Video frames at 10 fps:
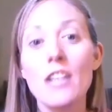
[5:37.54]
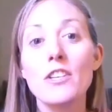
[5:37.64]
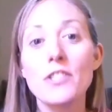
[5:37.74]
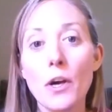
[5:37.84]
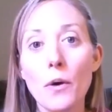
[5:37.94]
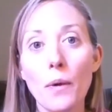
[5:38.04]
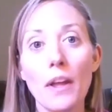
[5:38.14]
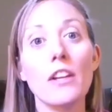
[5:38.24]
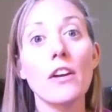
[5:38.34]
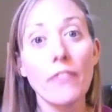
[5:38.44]
So
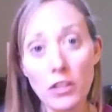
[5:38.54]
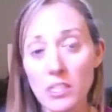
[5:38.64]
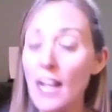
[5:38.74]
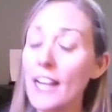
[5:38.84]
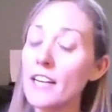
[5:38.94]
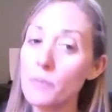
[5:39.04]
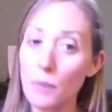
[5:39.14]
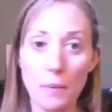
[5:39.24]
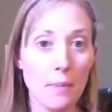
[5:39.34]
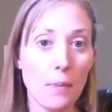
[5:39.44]
your first clients were
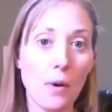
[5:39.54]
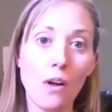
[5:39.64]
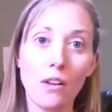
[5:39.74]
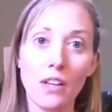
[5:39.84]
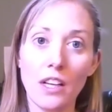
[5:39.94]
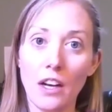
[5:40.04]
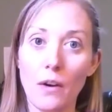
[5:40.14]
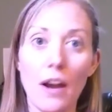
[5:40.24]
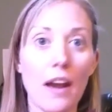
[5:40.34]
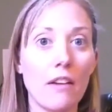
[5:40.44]
people,
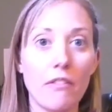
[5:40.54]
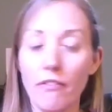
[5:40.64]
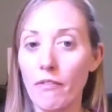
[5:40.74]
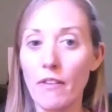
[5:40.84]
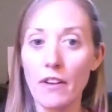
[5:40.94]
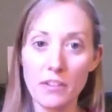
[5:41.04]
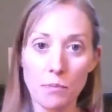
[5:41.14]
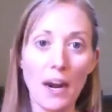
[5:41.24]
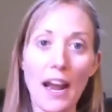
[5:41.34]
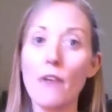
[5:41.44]
kind of
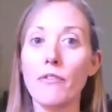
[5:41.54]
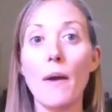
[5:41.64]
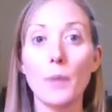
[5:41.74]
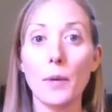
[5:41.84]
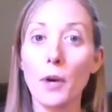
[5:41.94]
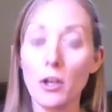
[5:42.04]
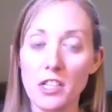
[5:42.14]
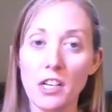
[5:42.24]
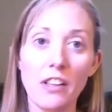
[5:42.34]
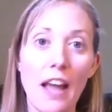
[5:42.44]
spread out from your
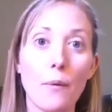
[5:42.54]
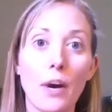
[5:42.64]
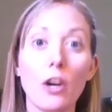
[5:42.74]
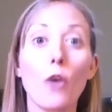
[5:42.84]
personal network.